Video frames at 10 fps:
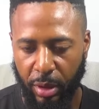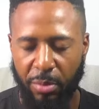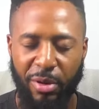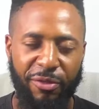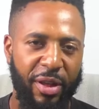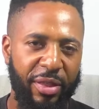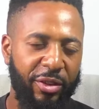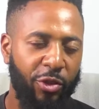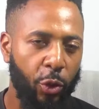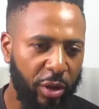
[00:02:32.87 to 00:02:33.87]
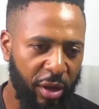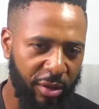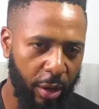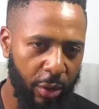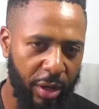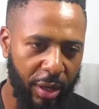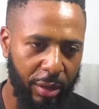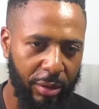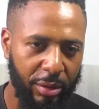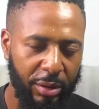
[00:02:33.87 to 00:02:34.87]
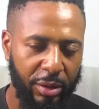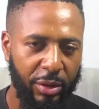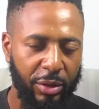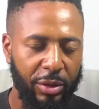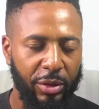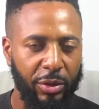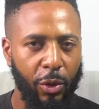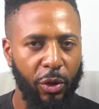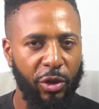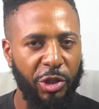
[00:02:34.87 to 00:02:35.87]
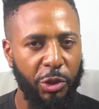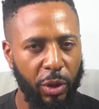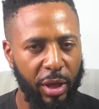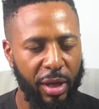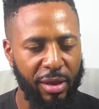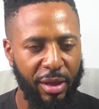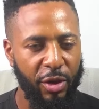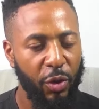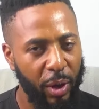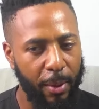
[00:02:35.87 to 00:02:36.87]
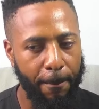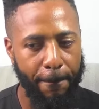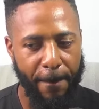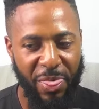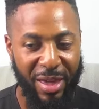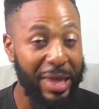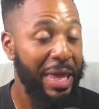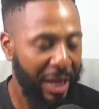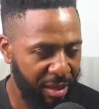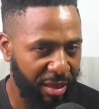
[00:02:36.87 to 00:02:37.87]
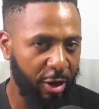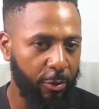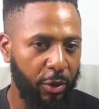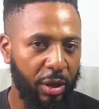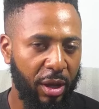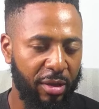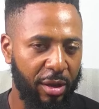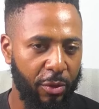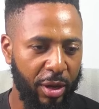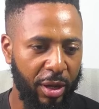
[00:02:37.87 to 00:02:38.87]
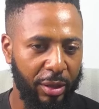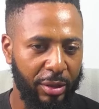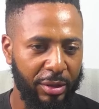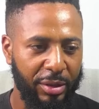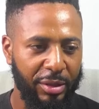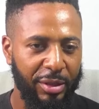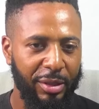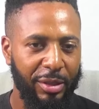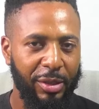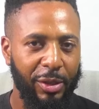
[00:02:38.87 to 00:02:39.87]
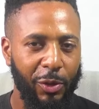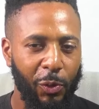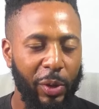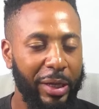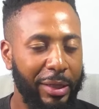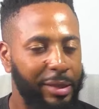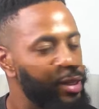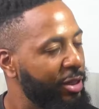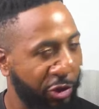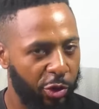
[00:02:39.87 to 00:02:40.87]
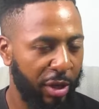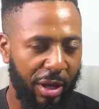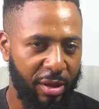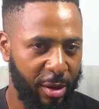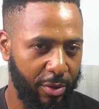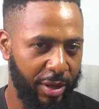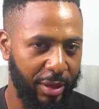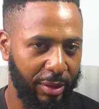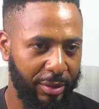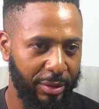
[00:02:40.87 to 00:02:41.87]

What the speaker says: the mere fact they drew with Costa Rica goes to showcase that, you know what, they can stand up to Costa Rica. We didn't drew to Costa Rica.